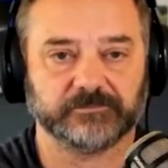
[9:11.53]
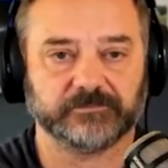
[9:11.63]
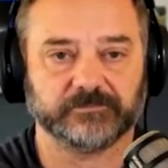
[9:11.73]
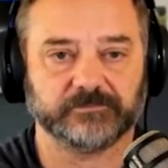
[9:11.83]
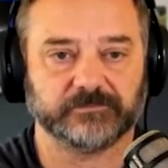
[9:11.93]

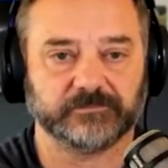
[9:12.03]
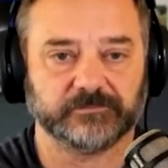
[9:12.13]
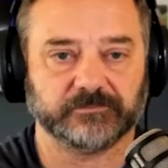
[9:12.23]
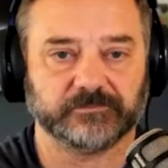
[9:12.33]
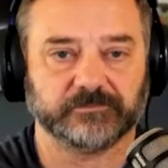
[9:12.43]

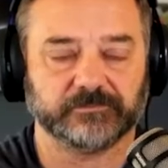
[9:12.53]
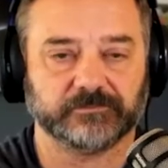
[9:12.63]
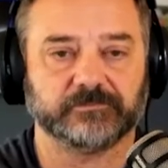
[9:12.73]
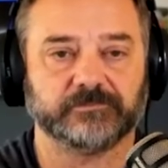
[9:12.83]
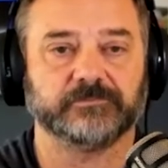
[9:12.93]

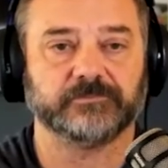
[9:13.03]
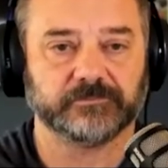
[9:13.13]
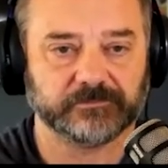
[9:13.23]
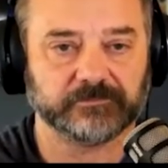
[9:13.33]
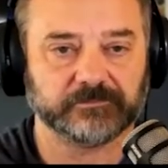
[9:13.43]

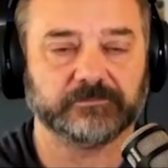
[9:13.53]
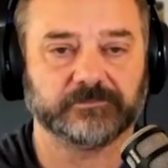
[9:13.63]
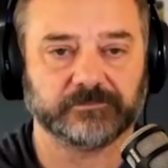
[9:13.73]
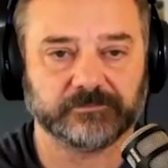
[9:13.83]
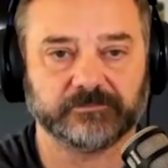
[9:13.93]

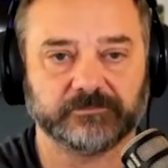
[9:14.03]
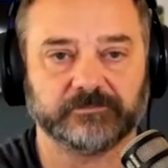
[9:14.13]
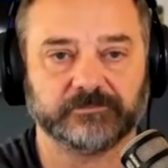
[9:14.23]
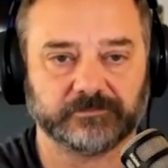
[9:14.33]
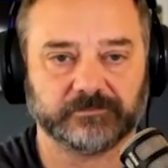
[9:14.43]

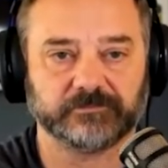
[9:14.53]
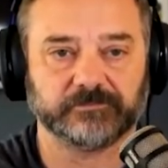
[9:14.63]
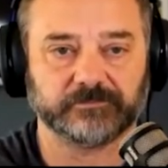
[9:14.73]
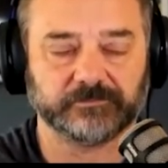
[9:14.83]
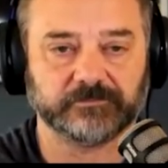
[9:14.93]

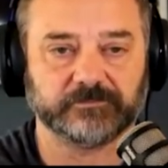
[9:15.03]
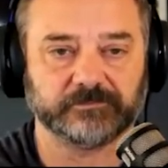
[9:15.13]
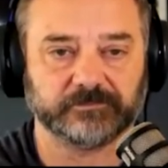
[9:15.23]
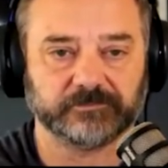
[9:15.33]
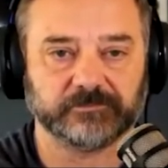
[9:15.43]
[no speech]